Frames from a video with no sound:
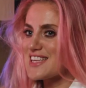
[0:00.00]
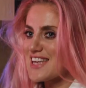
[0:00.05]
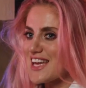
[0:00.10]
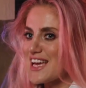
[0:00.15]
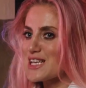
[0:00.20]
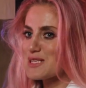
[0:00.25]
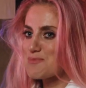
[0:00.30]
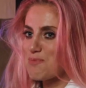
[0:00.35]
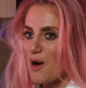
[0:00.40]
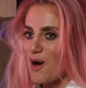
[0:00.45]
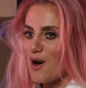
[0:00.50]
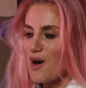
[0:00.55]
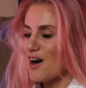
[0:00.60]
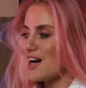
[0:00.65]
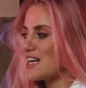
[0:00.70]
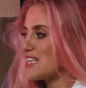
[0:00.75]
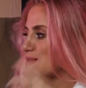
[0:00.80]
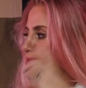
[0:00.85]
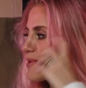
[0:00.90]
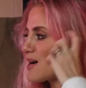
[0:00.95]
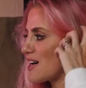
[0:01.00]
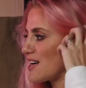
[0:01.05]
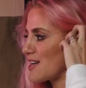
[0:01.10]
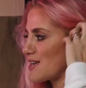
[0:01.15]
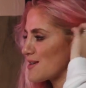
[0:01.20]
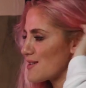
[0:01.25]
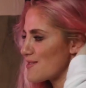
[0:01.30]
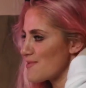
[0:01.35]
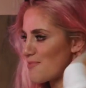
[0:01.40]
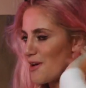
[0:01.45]
next part is
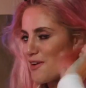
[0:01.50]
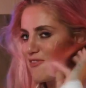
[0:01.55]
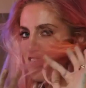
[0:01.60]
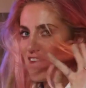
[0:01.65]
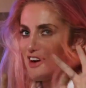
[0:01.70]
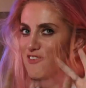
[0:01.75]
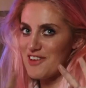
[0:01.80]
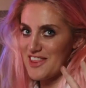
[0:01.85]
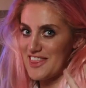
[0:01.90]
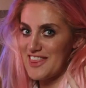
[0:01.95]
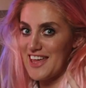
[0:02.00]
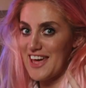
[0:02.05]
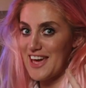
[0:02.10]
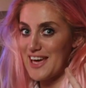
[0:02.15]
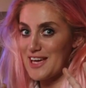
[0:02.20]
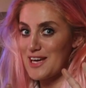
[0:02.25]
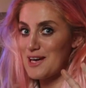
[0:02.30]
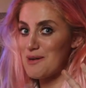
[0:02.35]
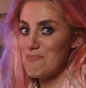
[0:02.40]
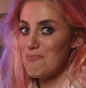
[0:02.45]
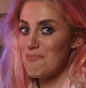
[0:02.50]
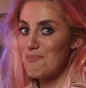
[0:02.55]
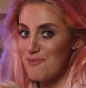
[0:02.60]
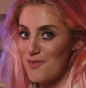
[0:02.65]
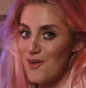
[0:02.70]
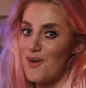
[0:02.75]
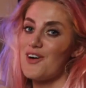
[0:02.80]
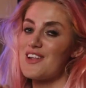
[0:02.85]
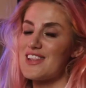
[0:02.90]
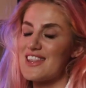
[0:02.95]
my favorite thing
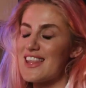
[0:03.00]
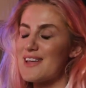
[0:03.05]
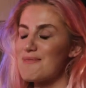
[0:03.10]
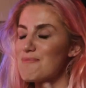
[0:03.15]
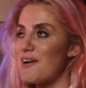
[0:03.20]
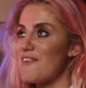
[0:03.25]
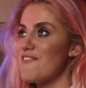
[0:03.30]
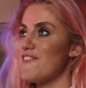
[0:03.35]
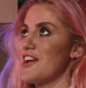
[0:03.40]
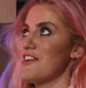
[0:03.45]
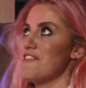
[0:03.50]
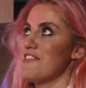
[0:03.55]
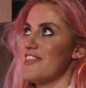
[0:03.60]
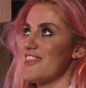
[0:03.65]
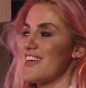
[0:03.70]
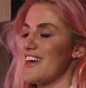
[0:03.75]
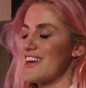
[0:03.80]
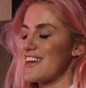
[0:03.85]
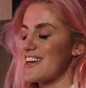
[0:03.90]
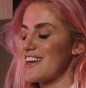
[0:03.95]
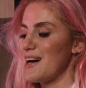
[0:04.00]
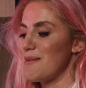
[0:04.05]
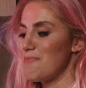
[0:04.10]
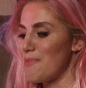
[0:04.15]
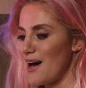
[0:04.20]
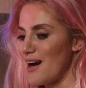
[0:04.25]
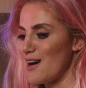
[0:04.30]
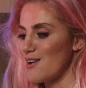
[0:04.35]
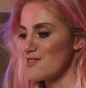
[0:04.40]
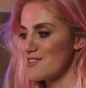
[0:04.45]

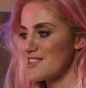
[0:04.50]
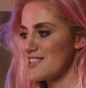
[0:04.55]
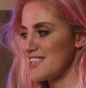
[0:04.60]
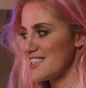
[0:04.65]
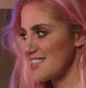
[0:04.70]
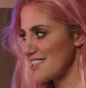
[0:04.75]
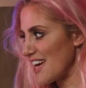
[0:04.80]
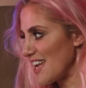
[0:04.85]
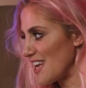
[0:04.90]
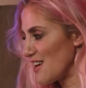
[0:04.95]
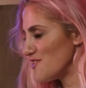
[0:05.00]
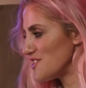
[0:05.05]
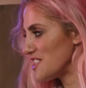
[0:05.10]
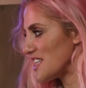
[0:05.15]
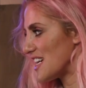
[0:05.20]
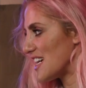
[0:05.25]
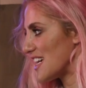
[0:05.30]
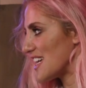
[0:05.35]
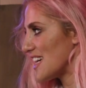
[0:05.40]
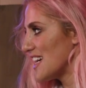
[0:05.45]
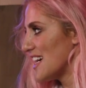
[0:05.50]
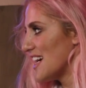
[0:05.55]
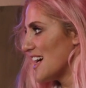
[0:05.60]
about this NFT.